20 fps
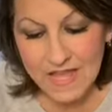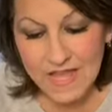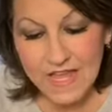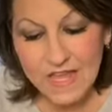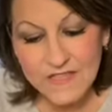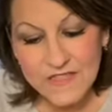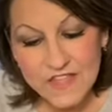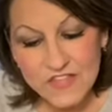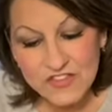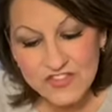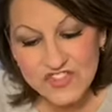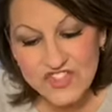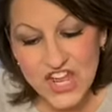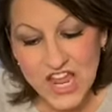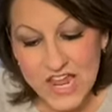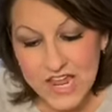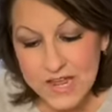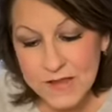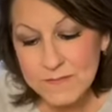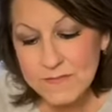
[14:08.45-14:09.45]
And then
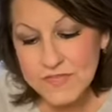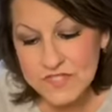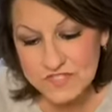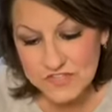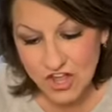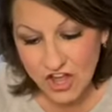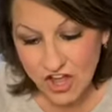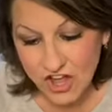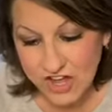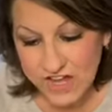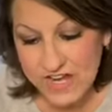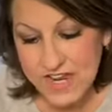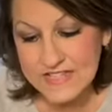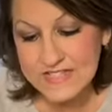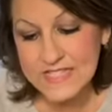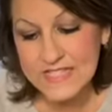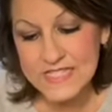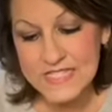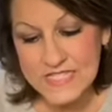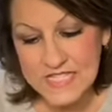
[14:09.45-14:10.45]
James saw it
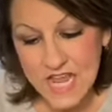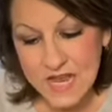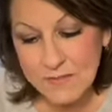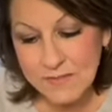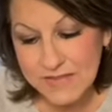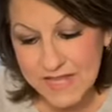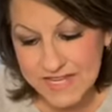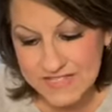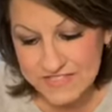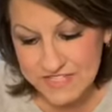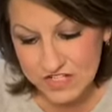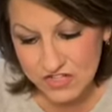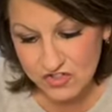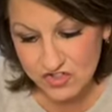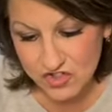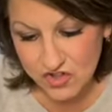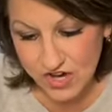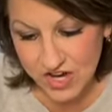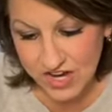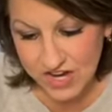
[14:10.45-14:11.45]
as a stabilizing
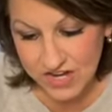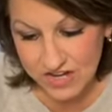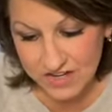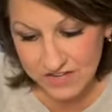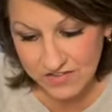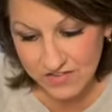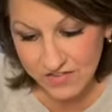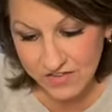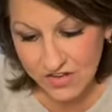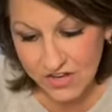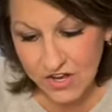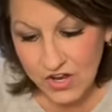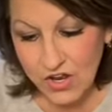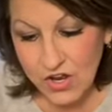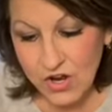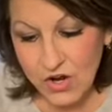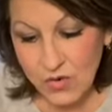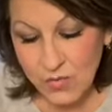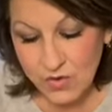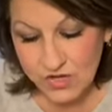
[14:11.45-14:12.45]
trait,
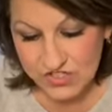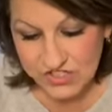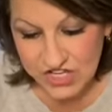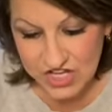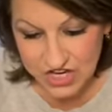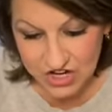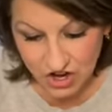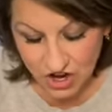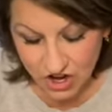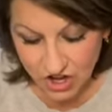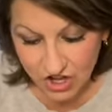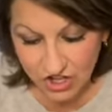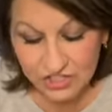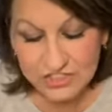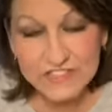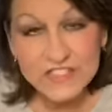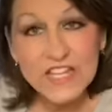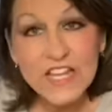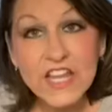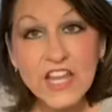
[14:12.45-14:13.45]
which he
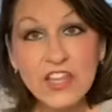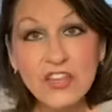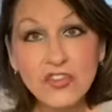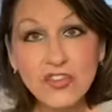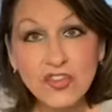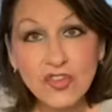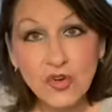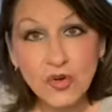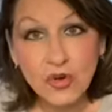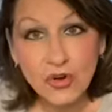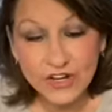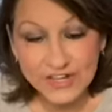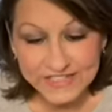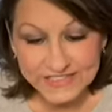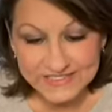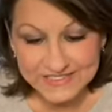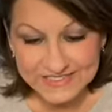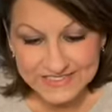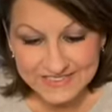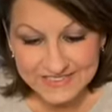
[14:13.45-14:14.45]
called
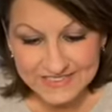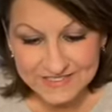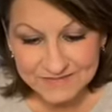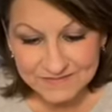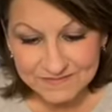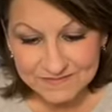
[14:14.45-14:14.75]
endurance.